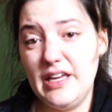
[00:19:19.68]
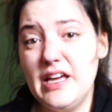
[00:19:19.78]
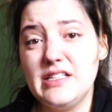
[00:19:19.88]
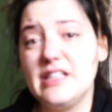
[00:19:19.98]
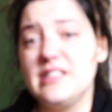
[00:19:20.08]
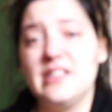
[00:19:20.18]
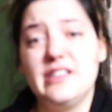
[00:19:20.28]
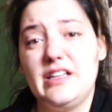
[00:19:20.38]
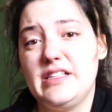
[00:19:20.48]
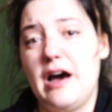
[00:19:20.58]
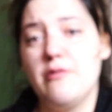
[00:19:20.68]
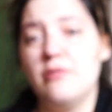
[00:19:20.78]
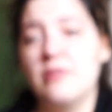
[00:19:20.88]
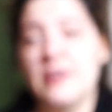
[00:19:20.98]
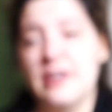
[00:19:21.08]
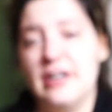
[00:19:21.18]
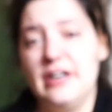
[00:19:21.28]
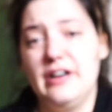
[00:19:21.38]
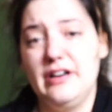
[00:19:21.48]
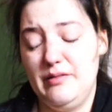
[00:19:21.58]
as I said, that's how
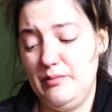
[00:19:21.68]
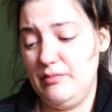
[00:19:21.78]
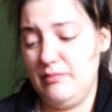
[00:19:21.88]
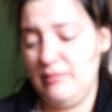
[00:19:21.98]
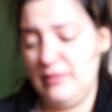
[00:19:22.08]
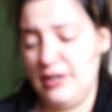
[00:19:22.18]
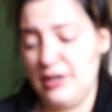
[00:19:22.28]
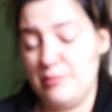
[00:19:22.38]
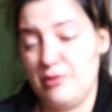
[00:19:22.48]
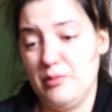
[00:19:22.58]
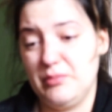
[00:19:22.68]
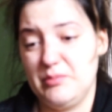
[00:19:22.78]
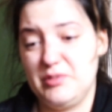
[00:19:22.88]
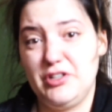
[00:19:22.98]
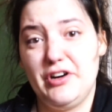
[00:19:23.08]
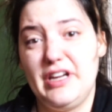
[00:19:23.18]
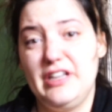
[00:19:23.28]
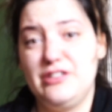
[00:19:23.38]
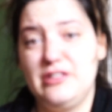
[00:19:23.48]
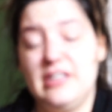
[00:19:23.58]
her problem started,